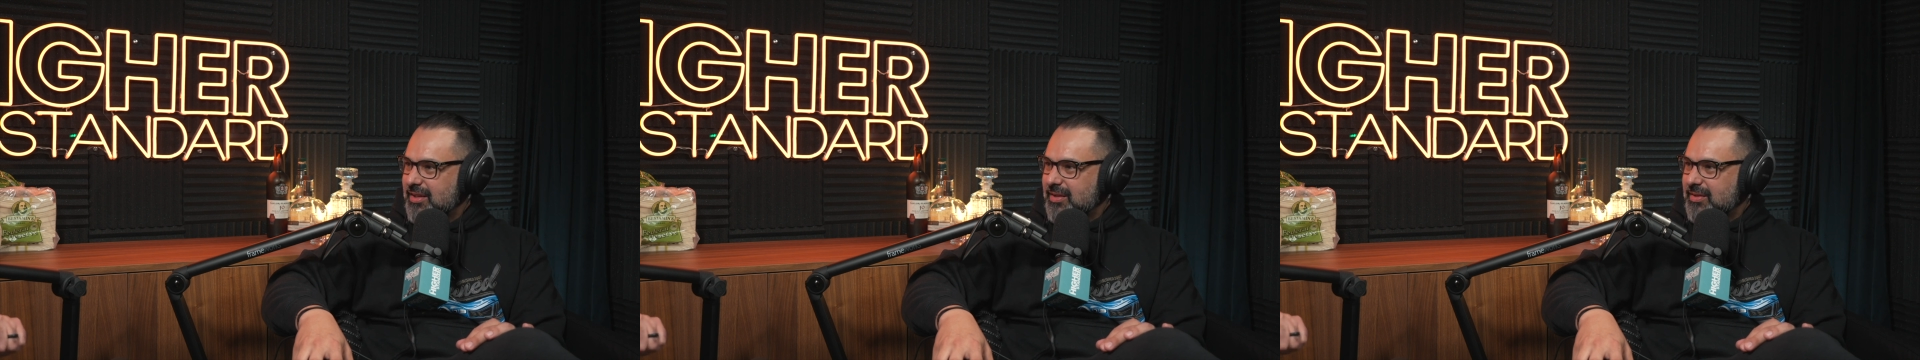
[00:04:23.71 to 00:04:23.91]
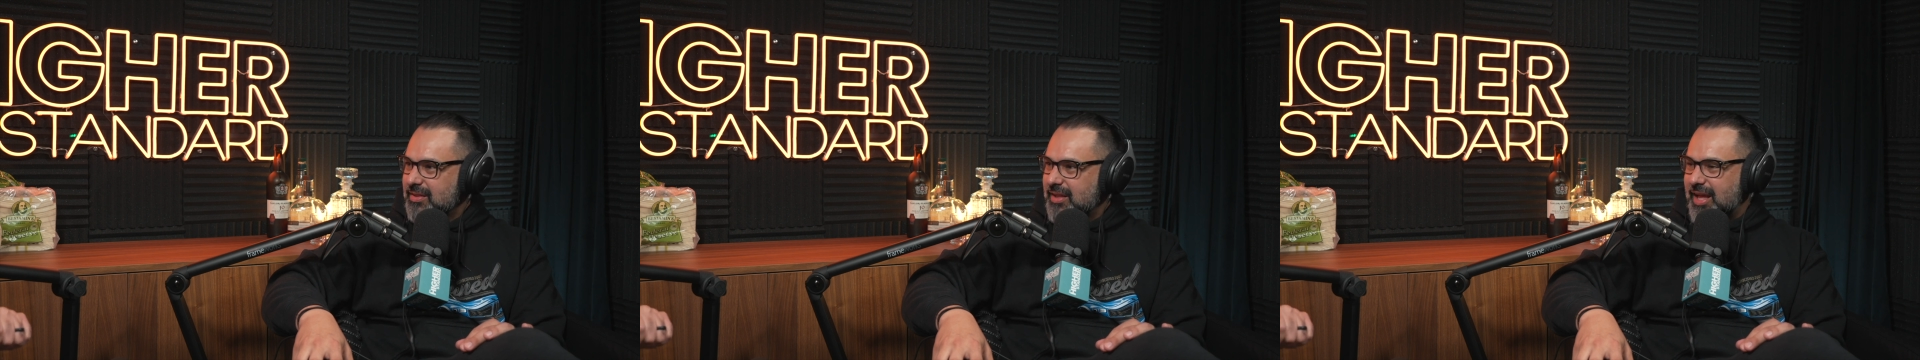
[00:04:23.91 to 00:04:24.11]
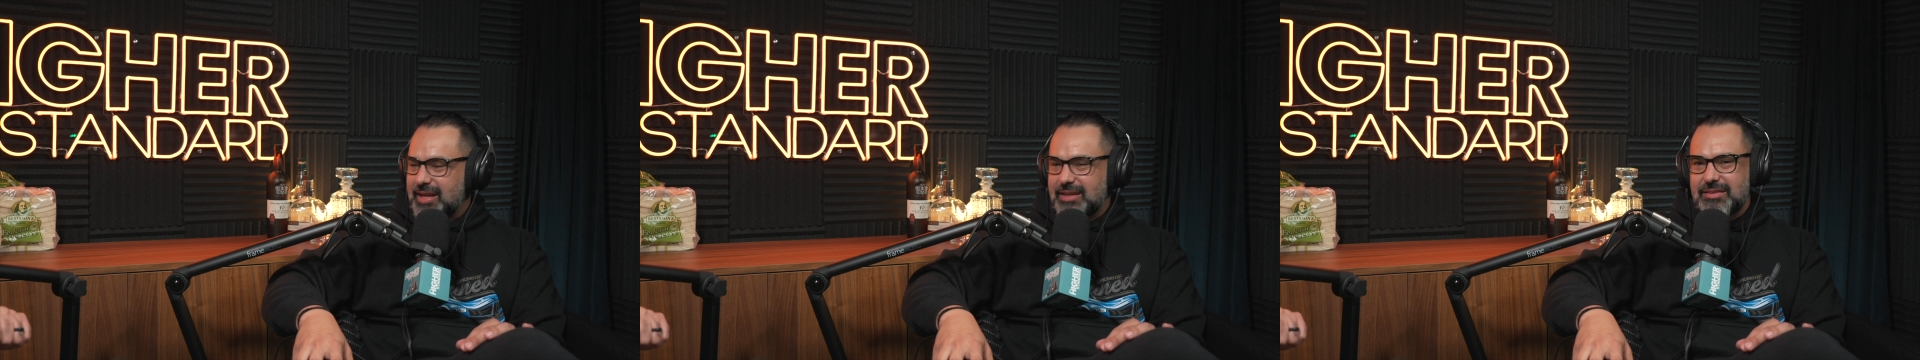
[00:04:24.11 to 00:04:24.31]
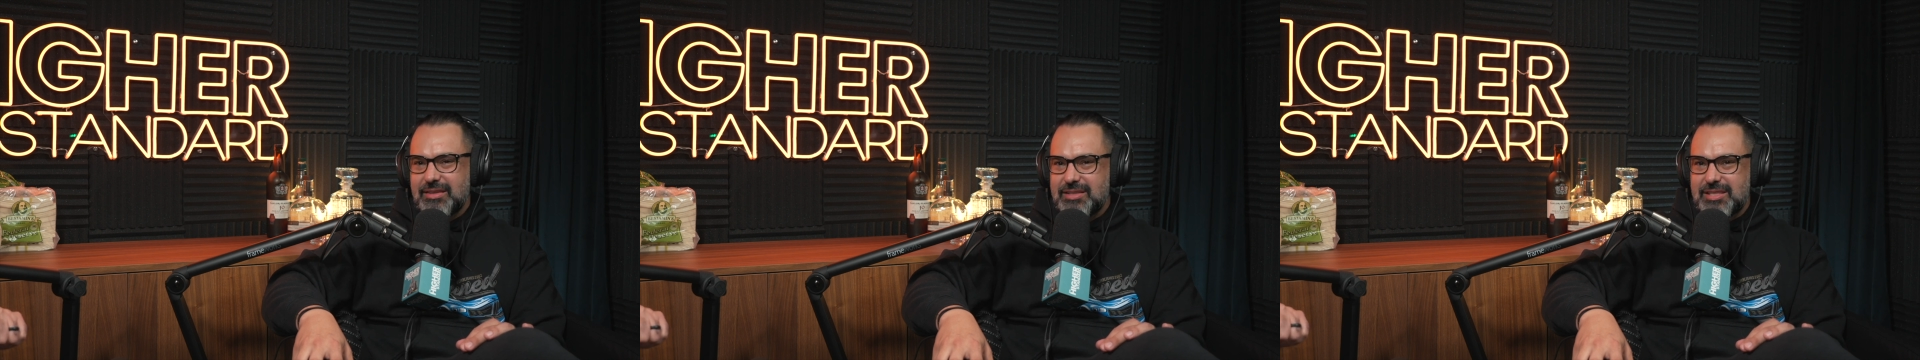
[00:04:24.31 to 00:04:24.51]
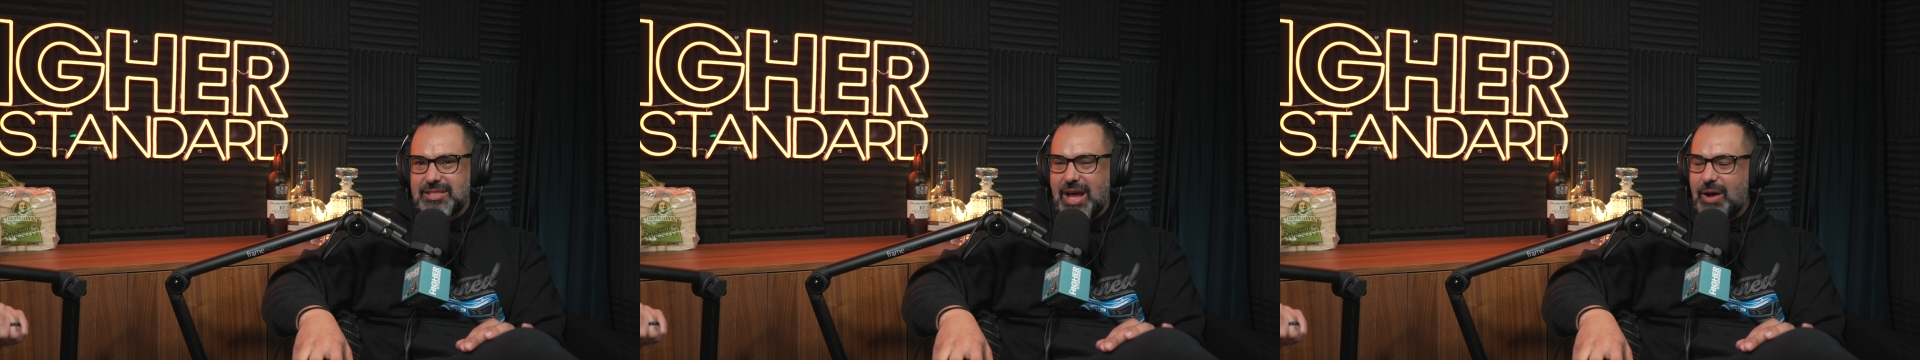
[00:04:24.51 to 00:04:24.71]
Like,
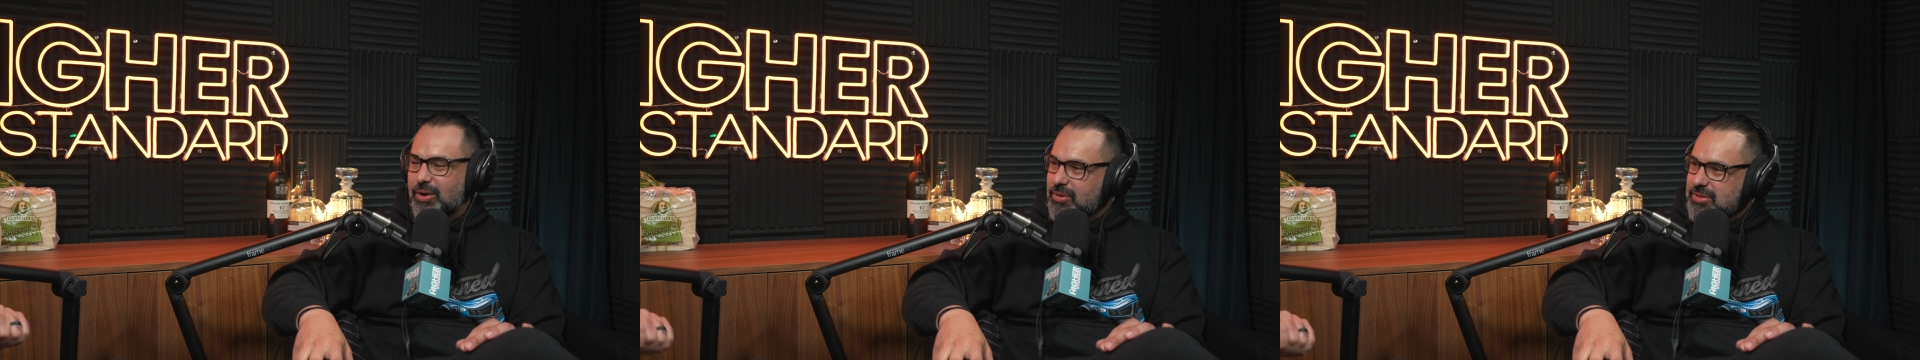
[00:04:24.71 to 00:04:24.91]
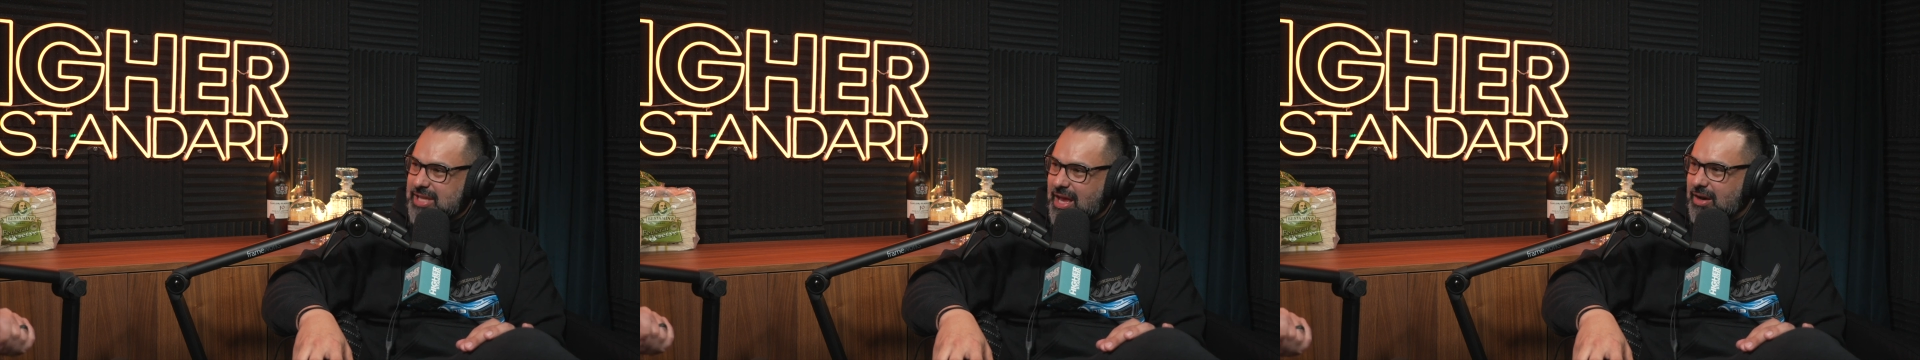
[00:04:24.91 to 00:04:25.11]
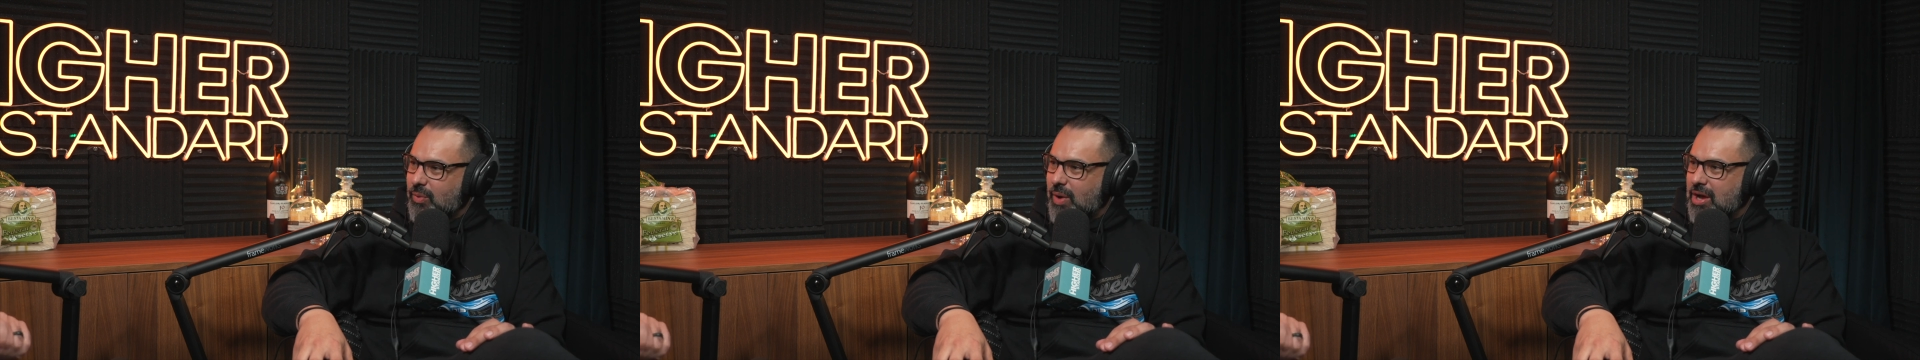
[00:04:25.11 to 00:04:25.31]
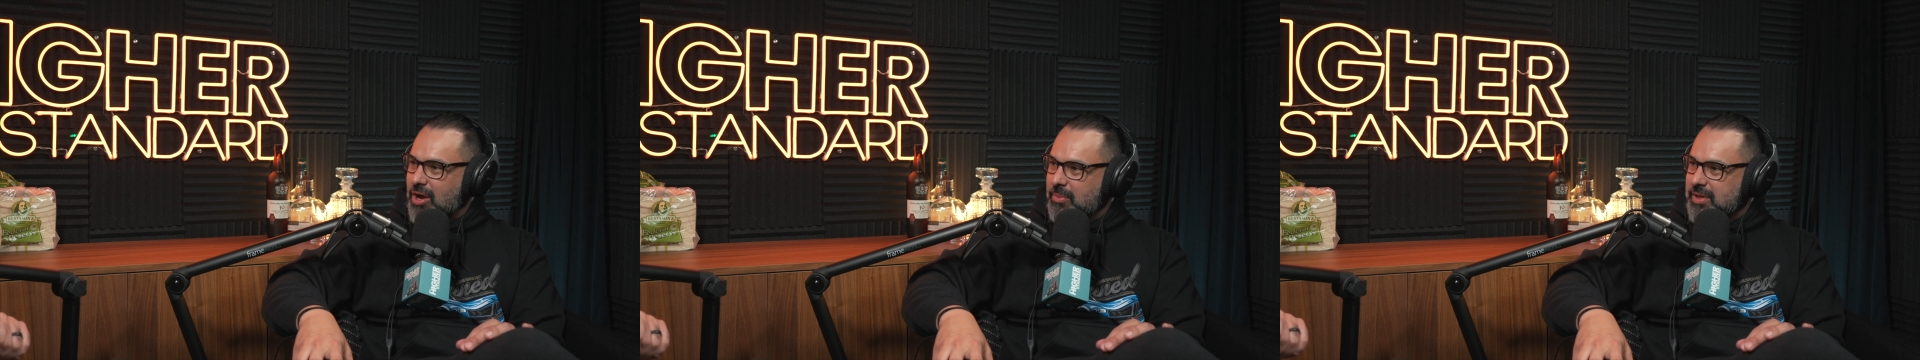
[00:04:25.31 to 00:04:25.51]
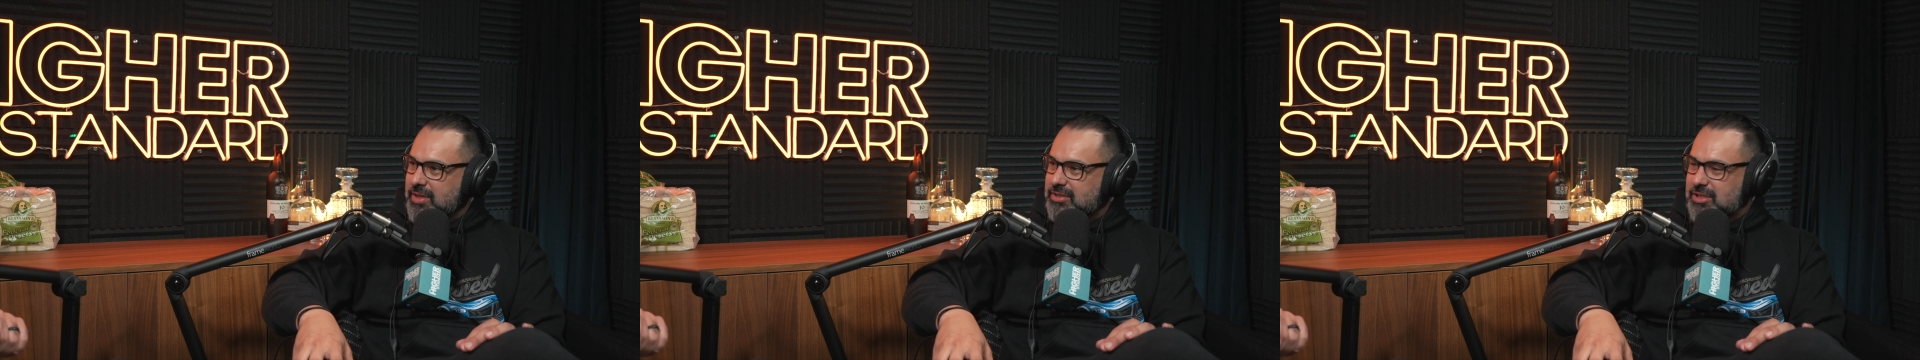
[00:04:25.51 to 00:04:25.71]
is this how it goes down in
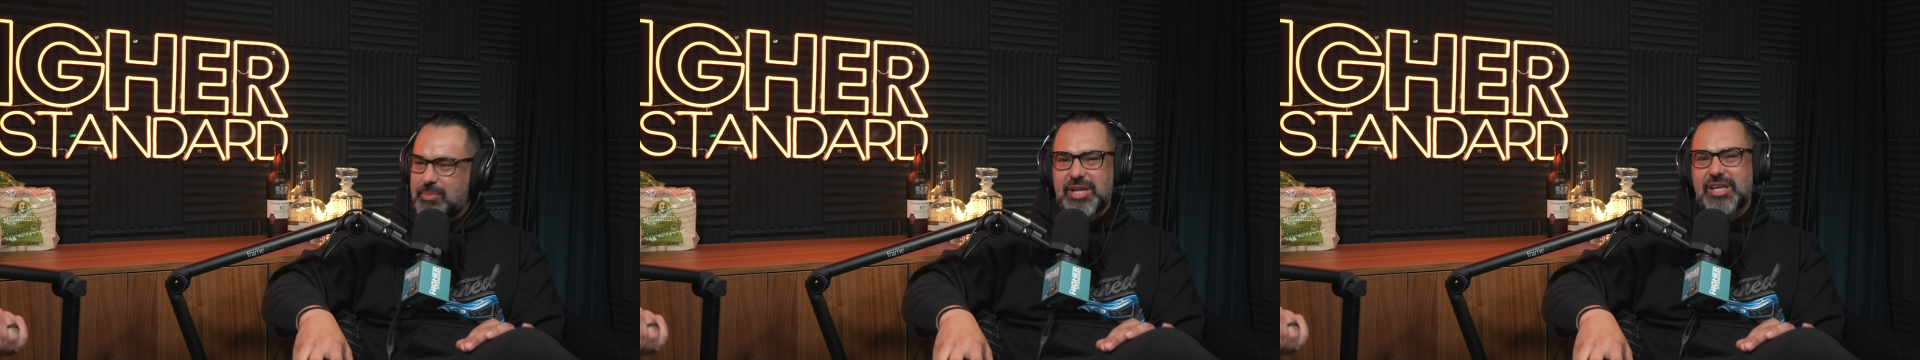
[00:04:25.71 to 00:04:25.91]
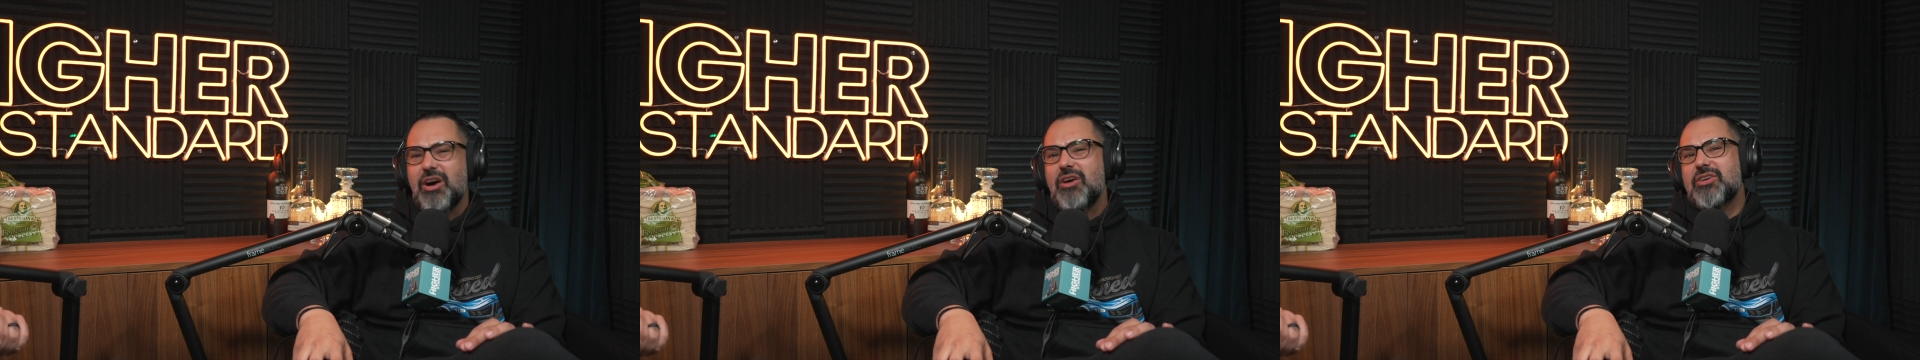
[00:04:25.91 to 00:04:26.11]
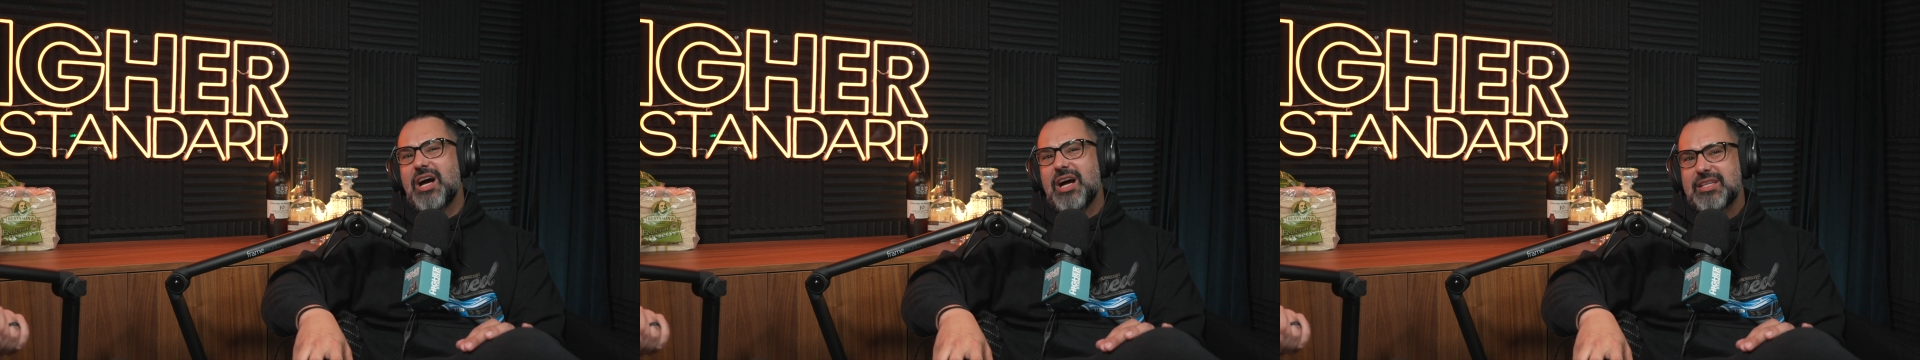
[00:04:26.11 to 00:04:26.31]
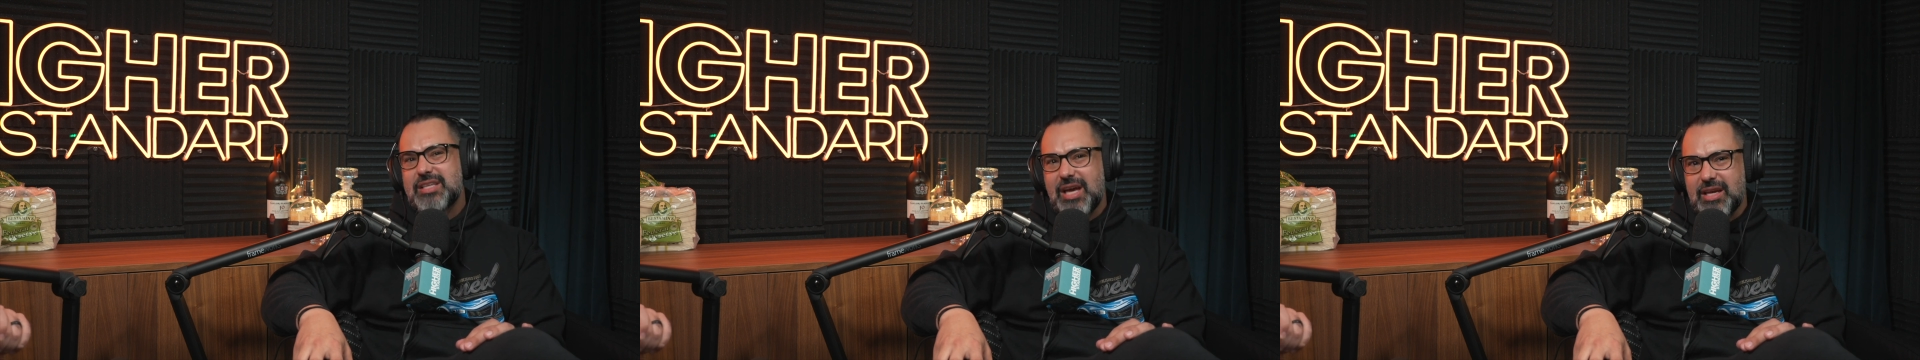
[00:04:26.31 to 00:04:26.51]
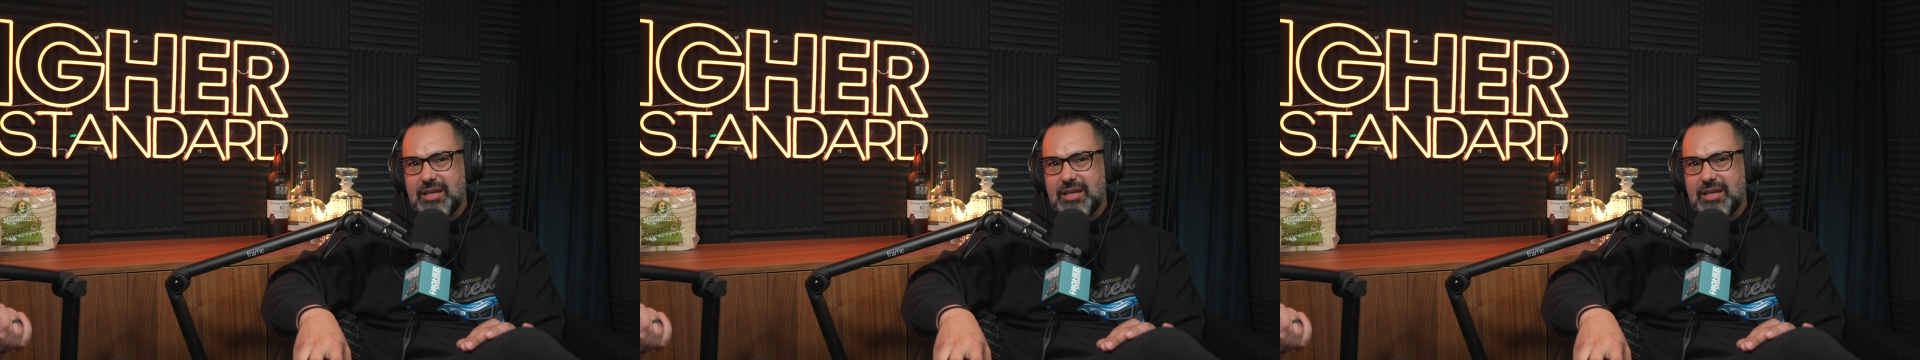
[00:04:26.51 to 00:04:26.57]
Wyoming? Somebody call Kanye.